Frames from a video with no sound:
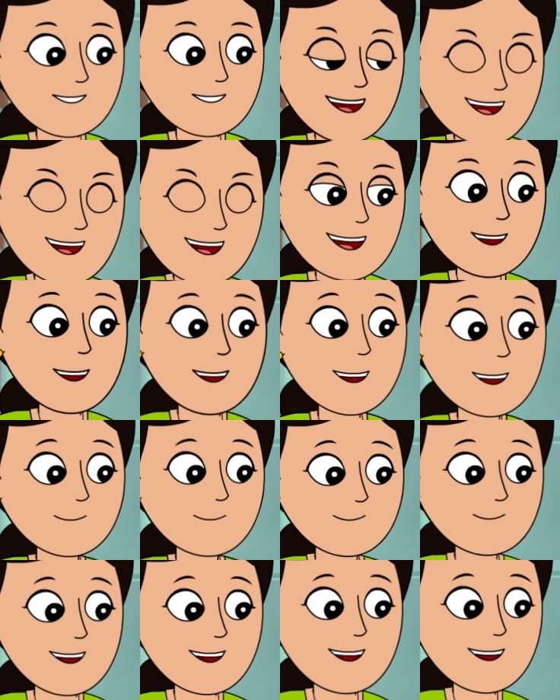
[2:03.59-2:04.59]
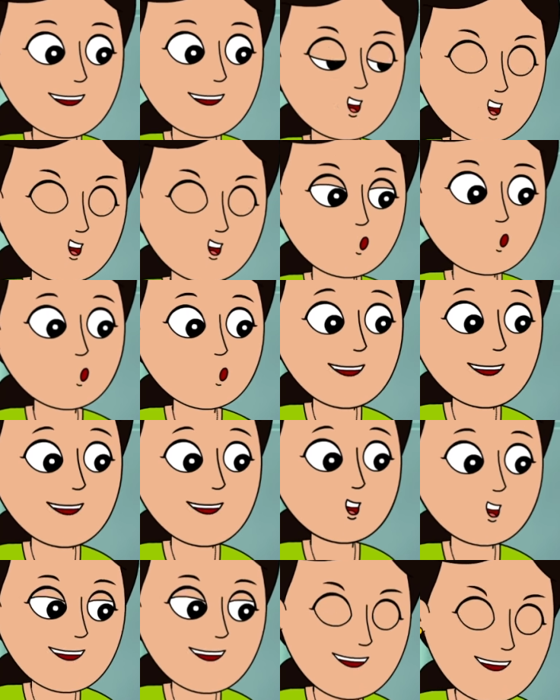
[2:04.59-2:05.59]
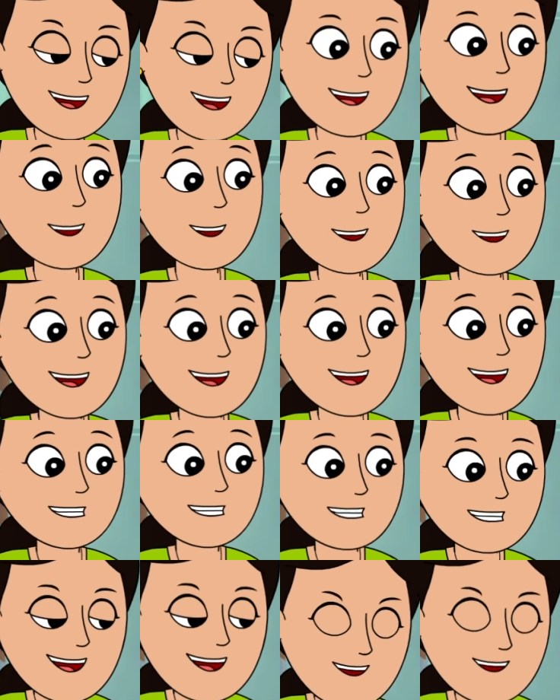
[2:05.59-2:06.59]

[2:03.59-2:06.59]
yes, Chinki, you did a really good job.